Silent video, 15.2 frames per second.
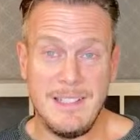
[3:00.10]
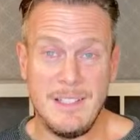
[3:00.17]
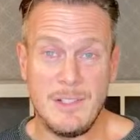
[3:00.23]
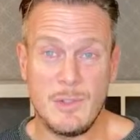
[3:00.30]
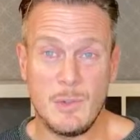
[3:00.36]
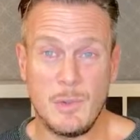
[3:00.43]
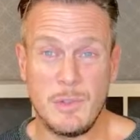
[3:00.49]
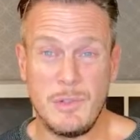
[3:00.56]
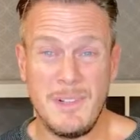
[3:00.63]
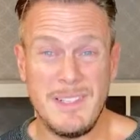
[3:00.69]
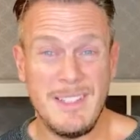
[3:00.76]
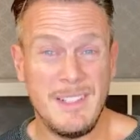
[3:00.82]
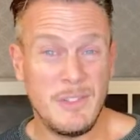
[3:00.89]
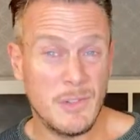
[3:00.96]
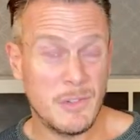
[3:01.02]
disorder is,
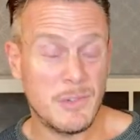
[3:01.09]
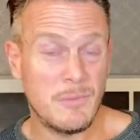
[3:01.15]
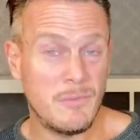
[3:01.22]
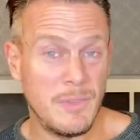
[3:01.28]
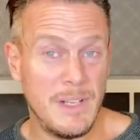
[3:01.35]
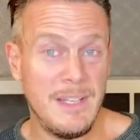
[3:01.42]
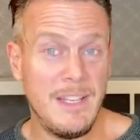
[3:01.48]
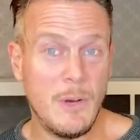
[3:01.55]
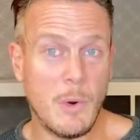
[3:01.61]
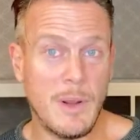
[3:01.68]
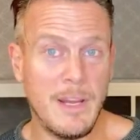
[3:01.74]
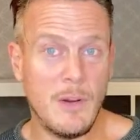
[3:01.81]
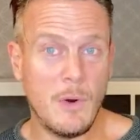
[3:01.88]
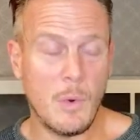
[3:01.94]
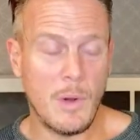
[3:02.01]
it doesn't really
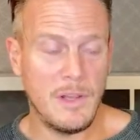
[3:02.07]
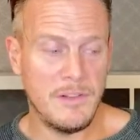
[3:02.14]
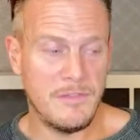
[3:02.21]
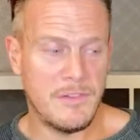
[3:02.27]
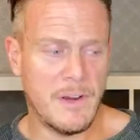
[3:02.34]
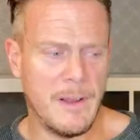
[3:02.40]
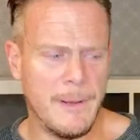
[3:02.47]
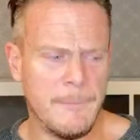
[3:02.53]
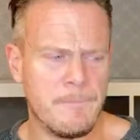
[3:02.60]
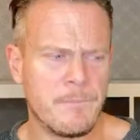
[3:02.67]
quite qualify.